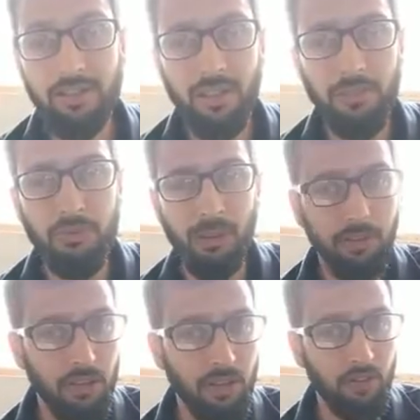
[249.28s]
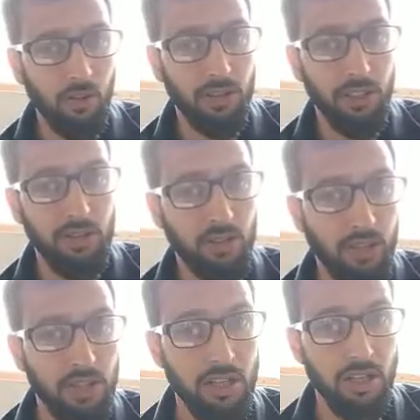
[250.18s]
comes from Greek word that is
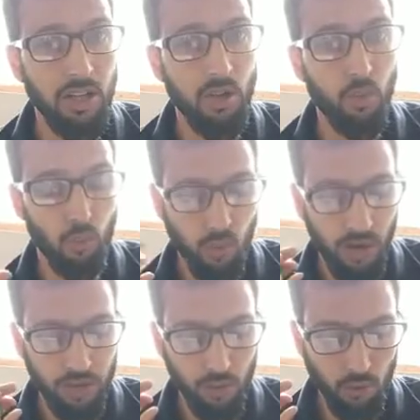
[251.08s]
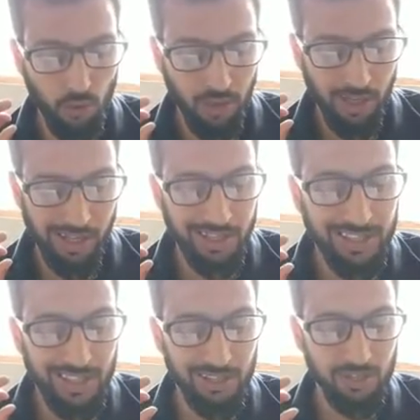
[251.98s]
critique, one who
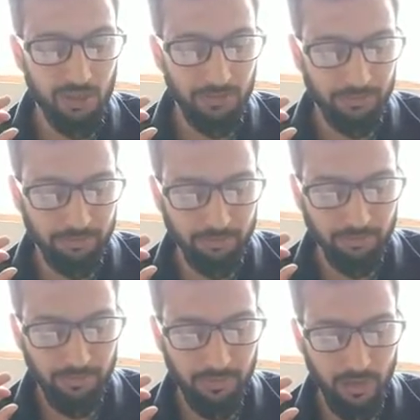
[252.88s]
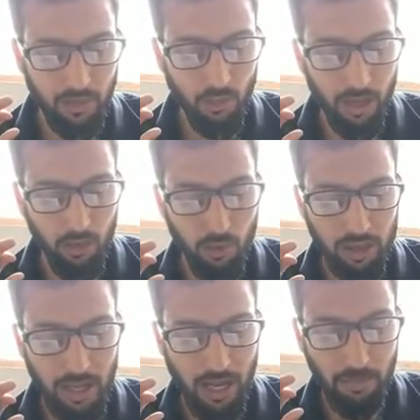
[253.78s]
critiques, one who
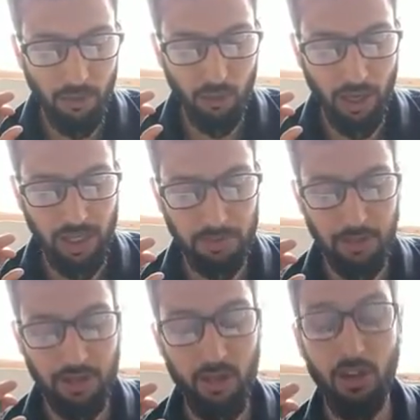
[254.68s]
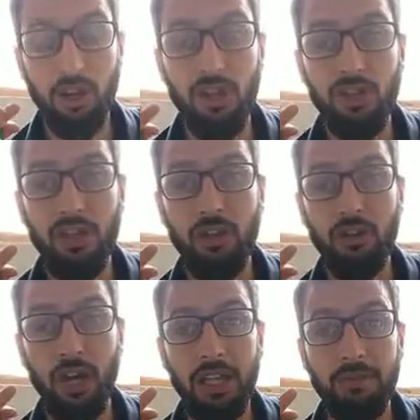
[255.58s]
is able to express a reasoned
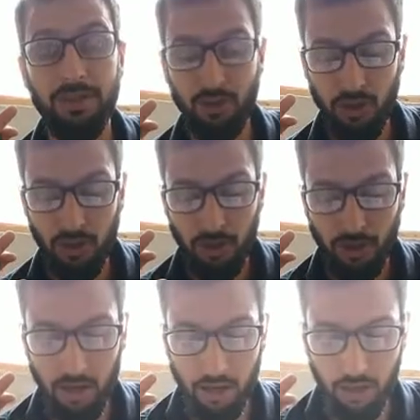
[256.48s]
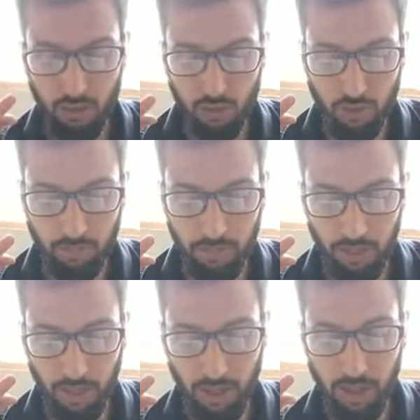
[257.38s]
judgment on
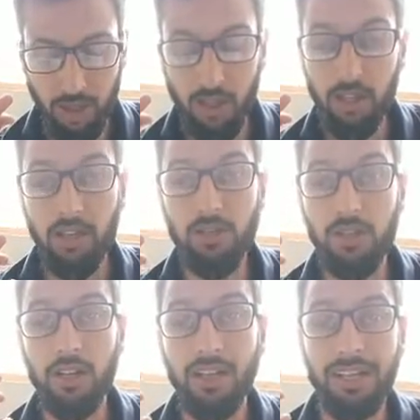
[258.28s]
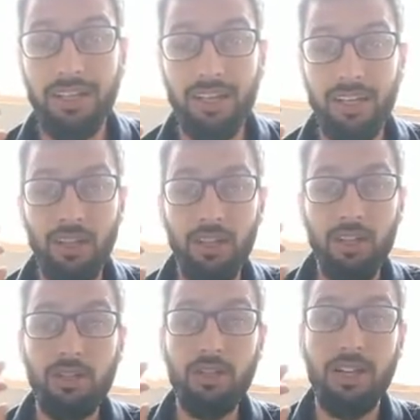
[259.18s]
something. He is critic,
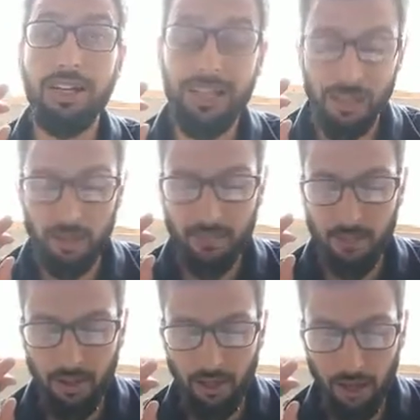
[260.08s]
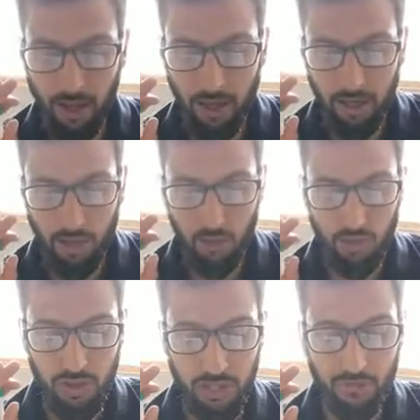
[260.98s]
he is critic. He
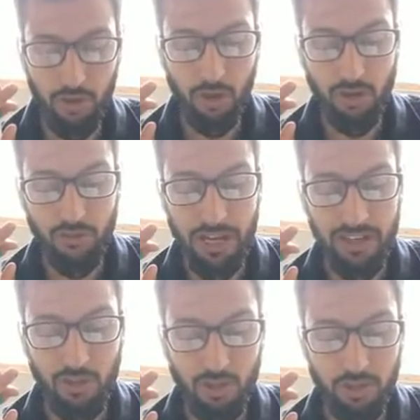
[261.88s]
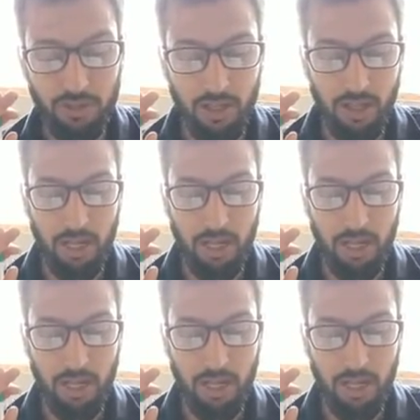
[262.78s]
argues in favor of ancients